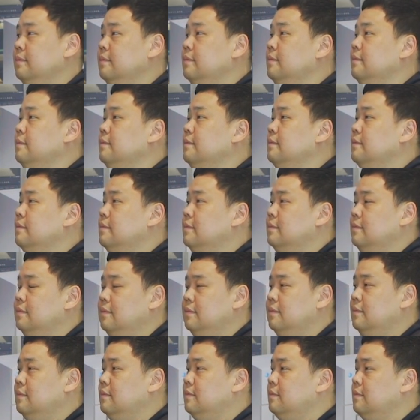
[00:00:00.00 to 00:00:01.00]

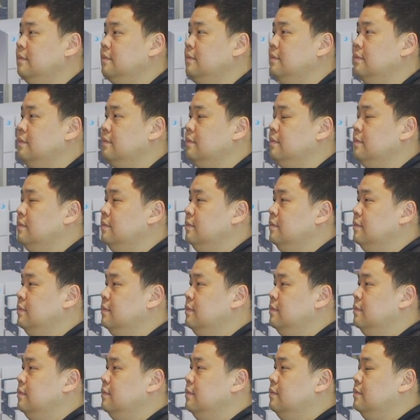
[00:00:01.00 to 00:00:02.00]

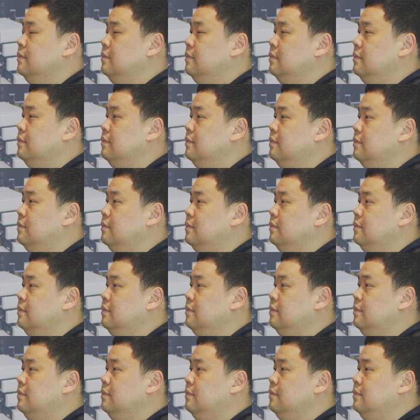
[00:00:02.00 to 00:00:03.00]

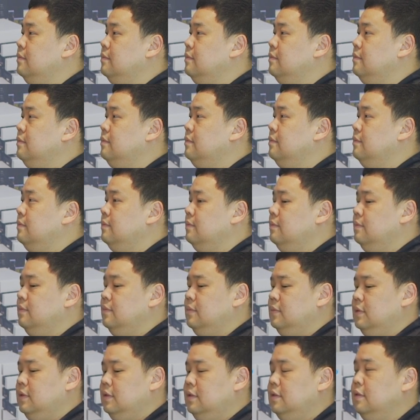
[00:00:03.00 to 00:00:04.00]

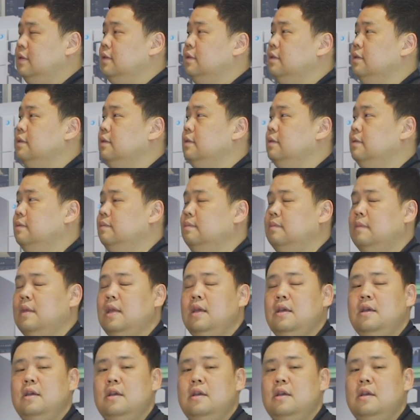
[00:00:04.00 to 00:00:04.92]
(silent)